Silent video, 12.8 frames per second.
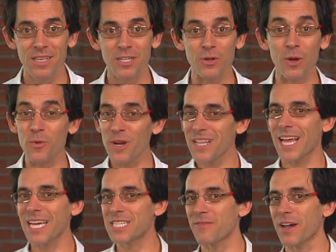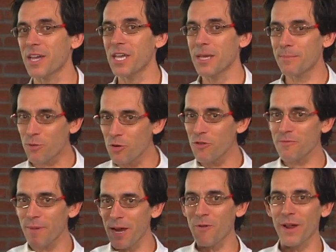So I realized if I
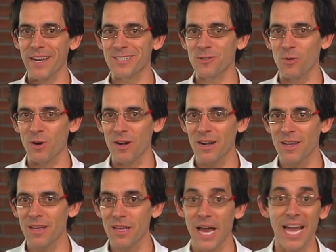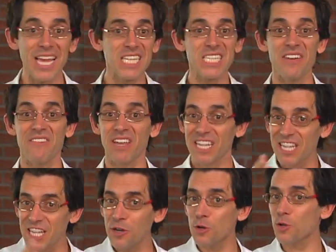improved my credit score, I could save
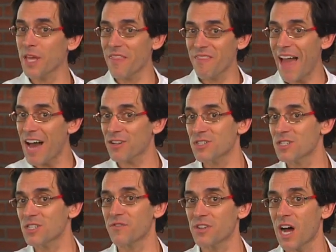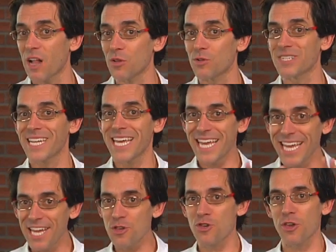literally thousands of dollars
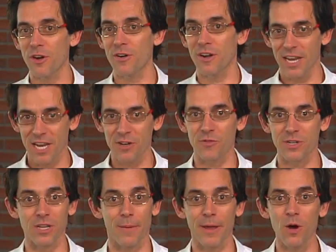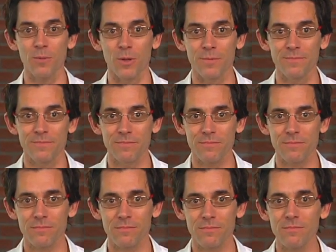each year in interest on my home loan.
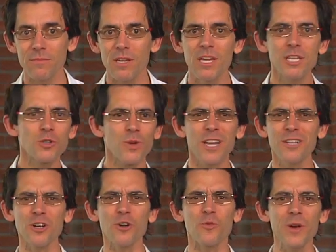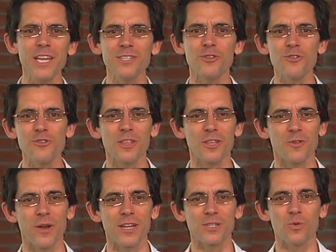So when I started researching the
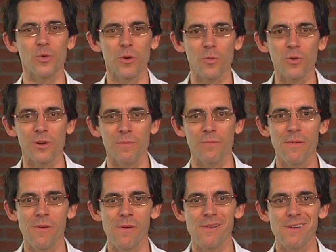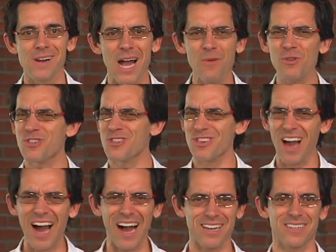credit scoring world, I was
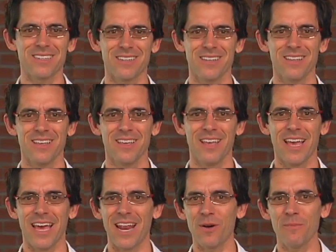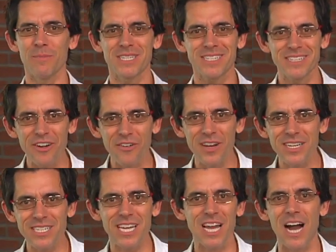shocked at how
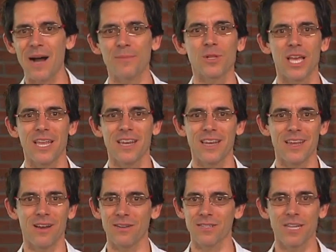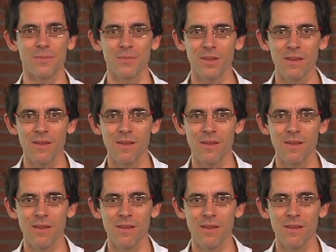mysterious and complicated it all seemed.